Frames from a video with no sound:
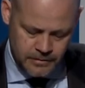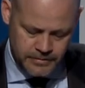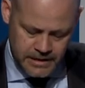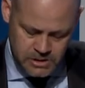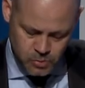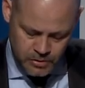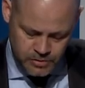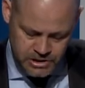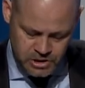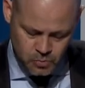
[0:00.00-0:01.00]
That is one
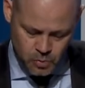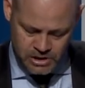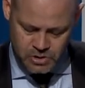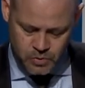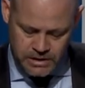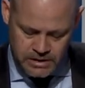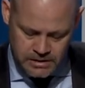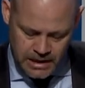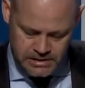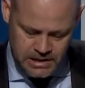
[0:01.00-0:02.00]
reason why
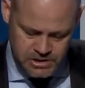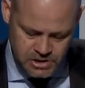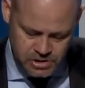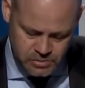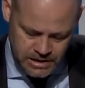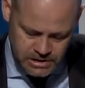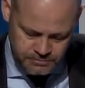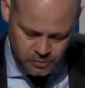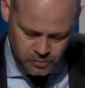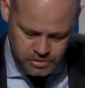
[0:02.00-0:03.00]
Sweden attaches great
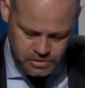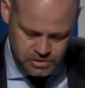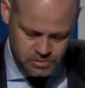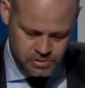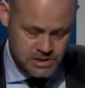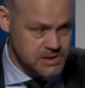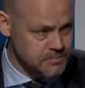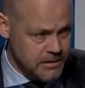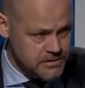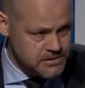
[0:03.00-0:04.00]
importance to
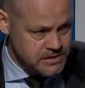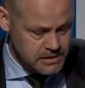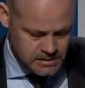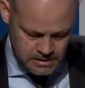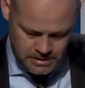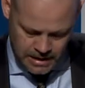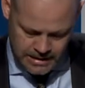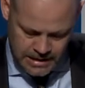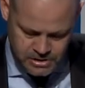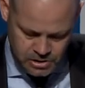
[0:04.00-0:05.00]
transparency and
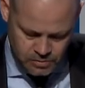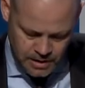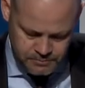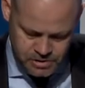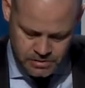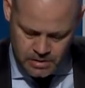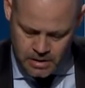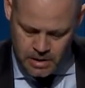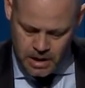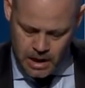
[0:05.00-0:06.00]
anti-corruption,
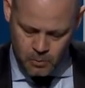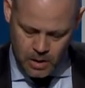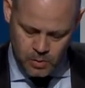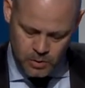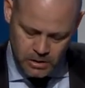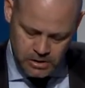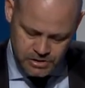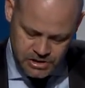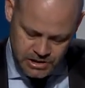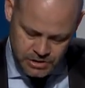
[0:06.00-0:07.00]
and why we will
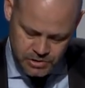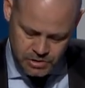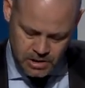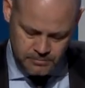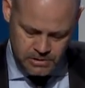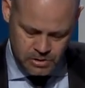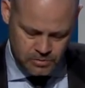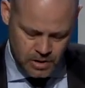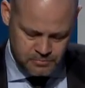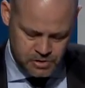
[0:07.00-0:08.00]
continue to combat
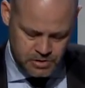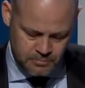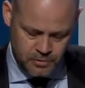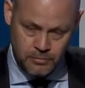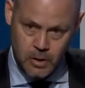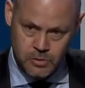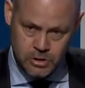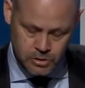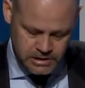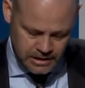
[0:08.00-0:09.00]
corruption and promote
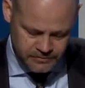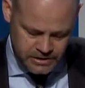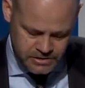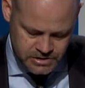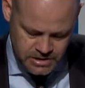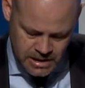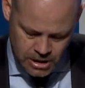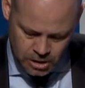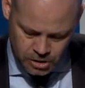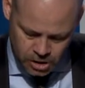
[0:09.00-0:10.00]
good governance,
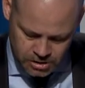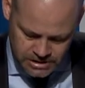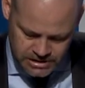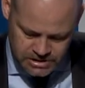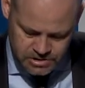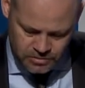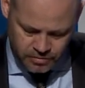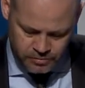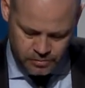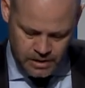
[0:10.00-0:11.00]
not least
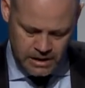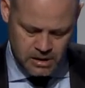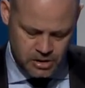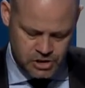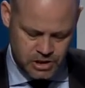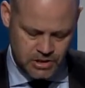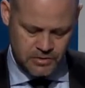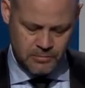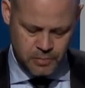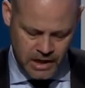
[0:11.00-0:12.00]
through encouraging
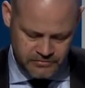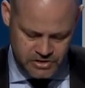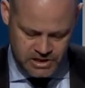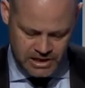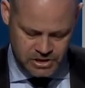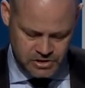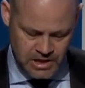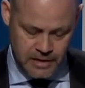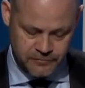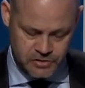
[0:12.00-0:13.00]
the private sector's
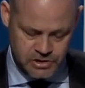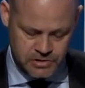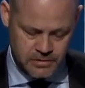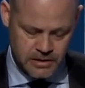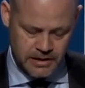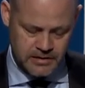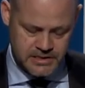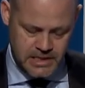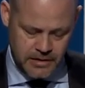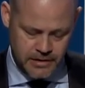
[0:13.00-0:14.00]
efforts in
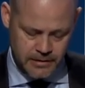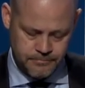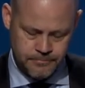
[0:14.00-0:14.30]
this area.